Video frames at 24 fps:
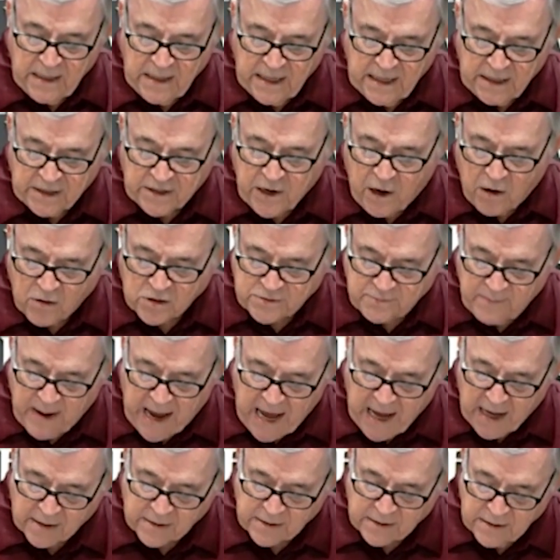He talks
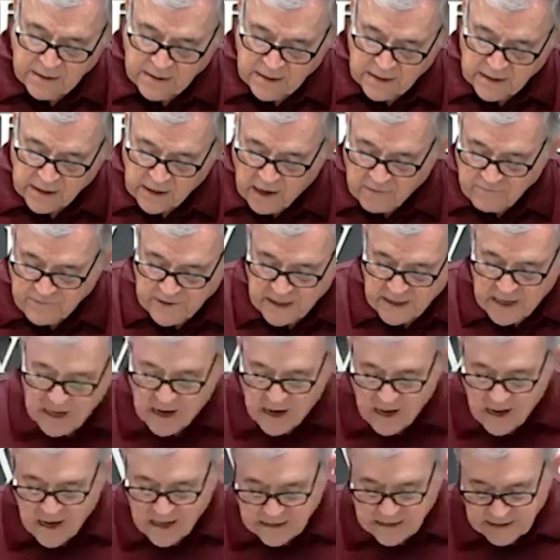about loving
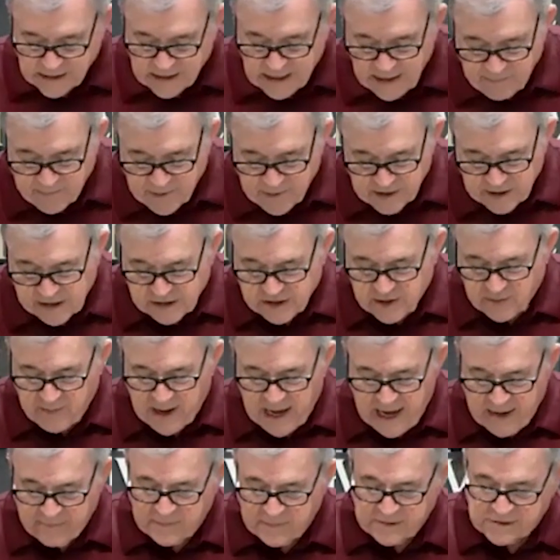God and keeping his
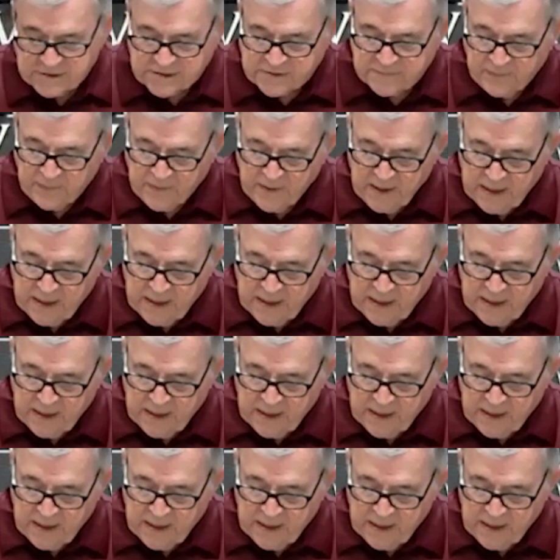commandments